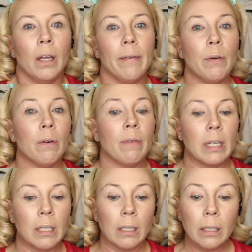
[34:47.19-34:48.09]
if you
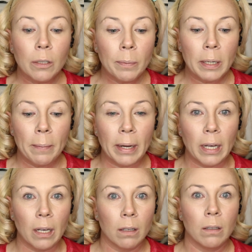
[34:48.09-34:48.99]
invest a little bit of
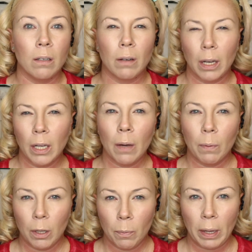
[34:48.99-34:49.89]
money, you kind of get
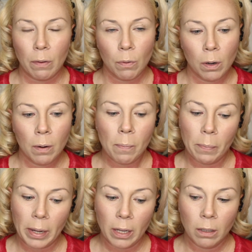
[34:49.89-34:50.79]
what you pay for,
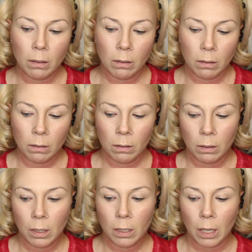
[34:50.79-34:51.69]
but
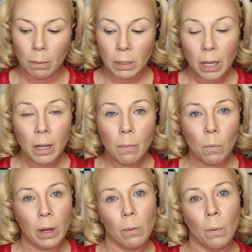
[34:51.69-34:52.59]
same time,
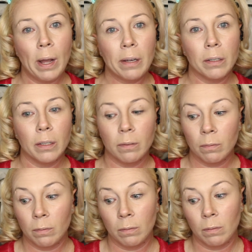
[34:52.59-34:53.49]
Wet n Wild,
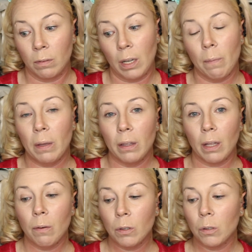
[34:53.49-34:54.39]
I mean,
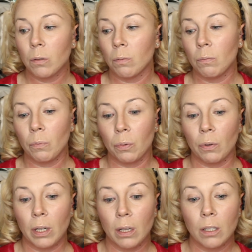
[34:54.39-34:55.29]
that was
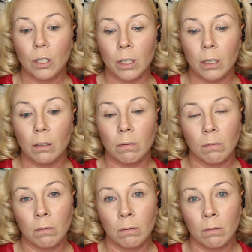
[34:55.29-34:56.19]
pretty legit
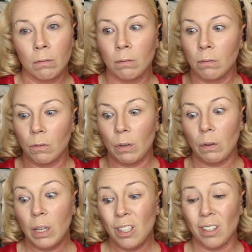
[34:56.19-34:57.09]

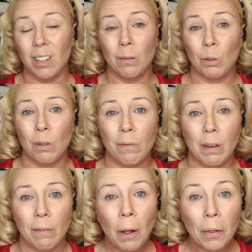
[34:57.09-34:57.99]
foundation. It was only
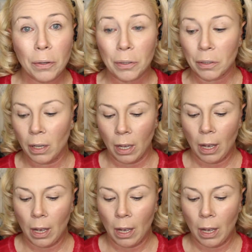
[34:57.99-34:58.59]
$5.